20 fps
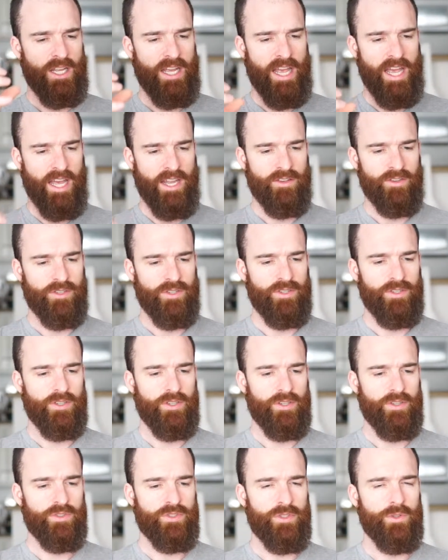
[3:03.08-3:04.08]
and
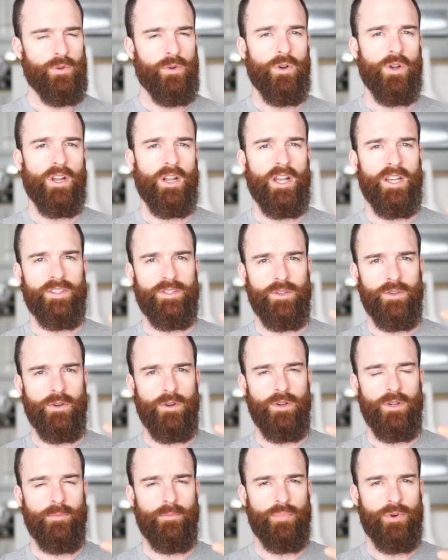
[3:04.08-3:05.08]
to organize
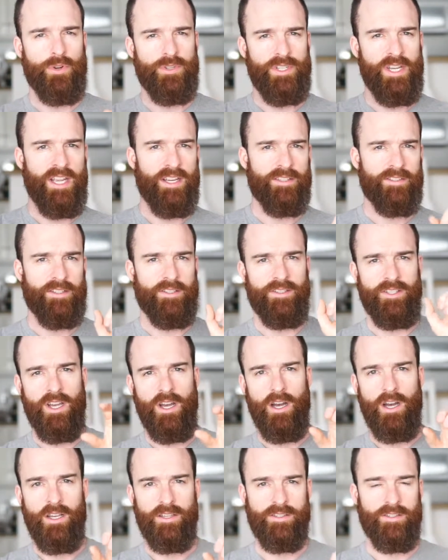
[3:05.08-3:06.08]
your projects and
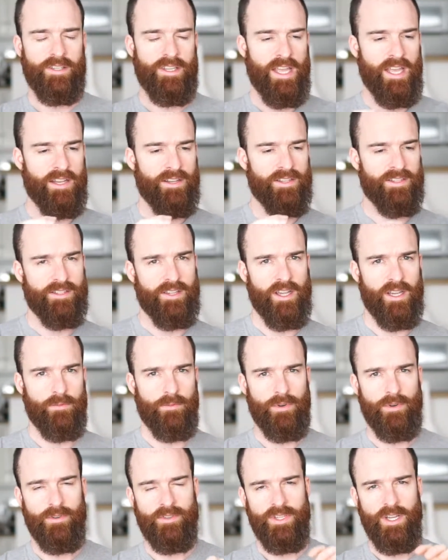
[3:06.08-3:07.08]
tasks and assign
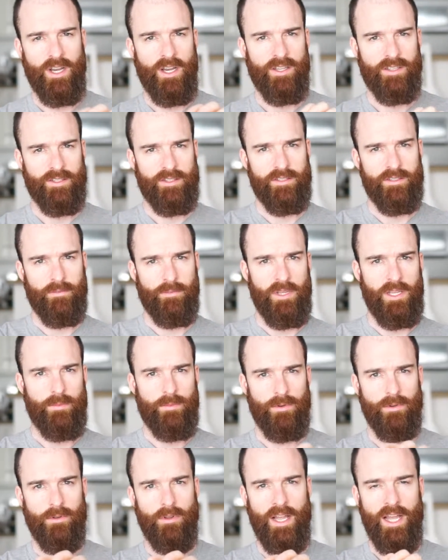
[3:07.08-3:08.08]
tasks to
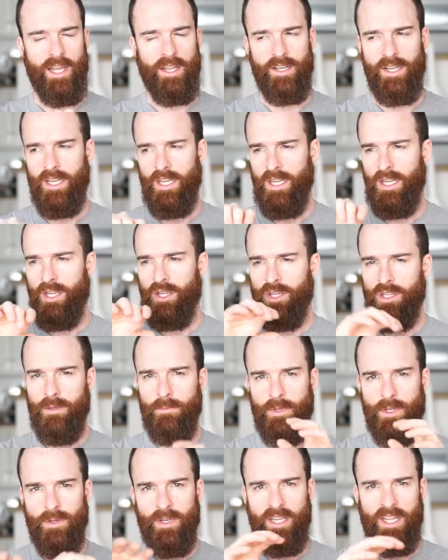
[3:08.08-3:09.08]
people and
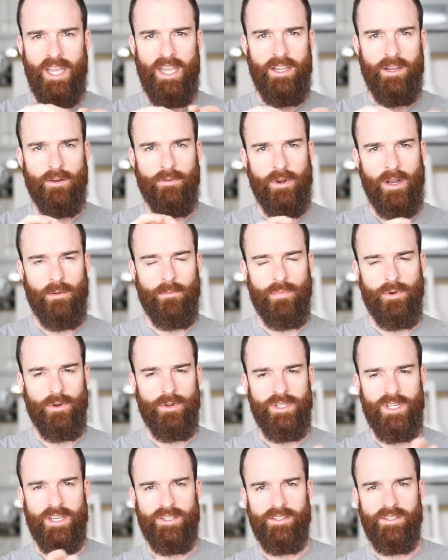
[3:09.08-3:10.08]
communicate around
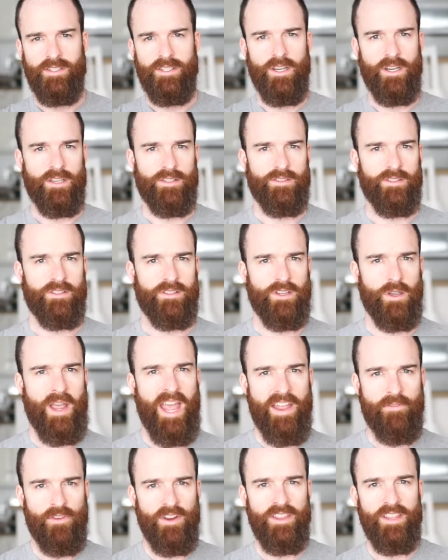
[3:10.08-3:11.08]
projects and tasks. And so
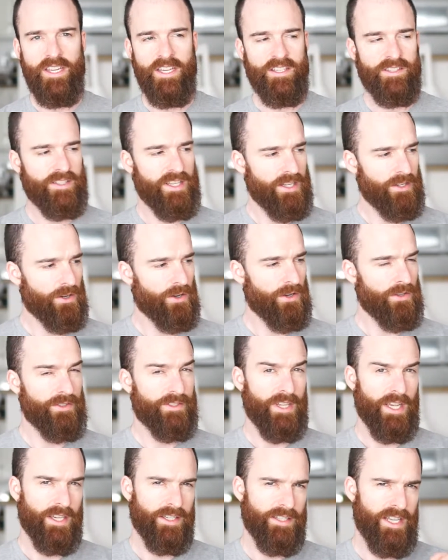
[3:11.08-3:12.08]
everything is in
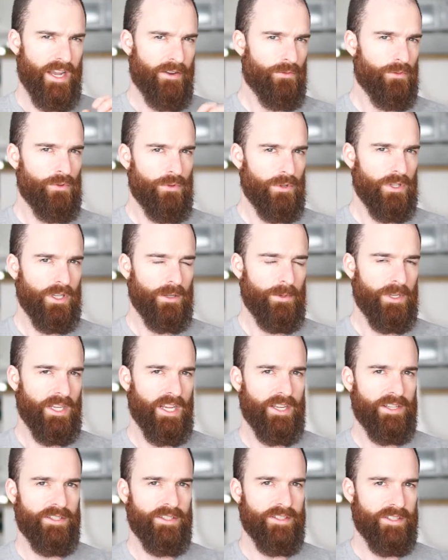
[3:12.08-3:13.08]
context. All the
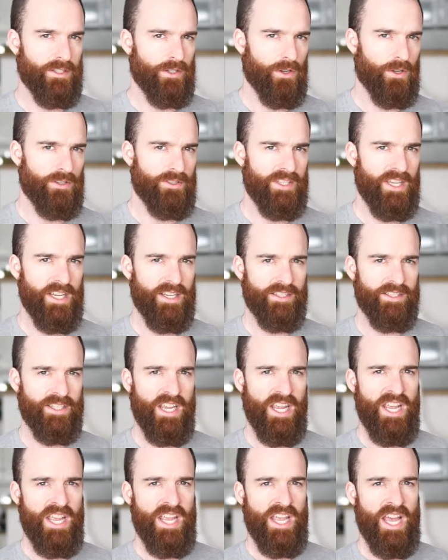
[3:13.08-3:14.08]
communication is in context,
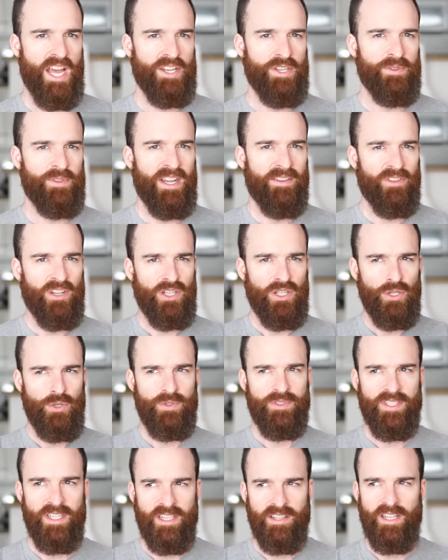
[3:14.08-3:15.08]
and you never
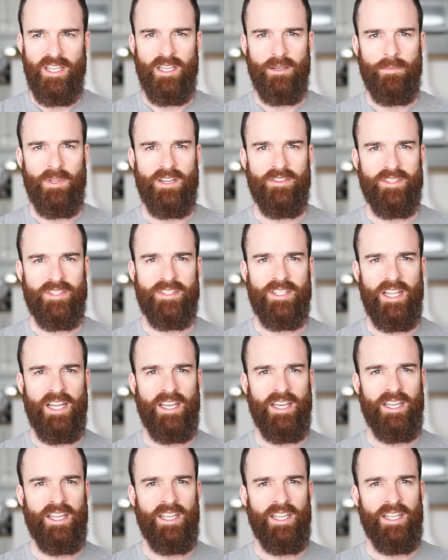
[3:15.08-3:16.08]
lose anything, because it's
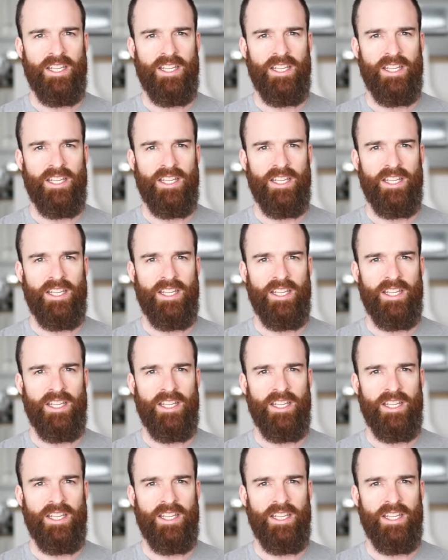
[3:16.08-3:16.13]
like,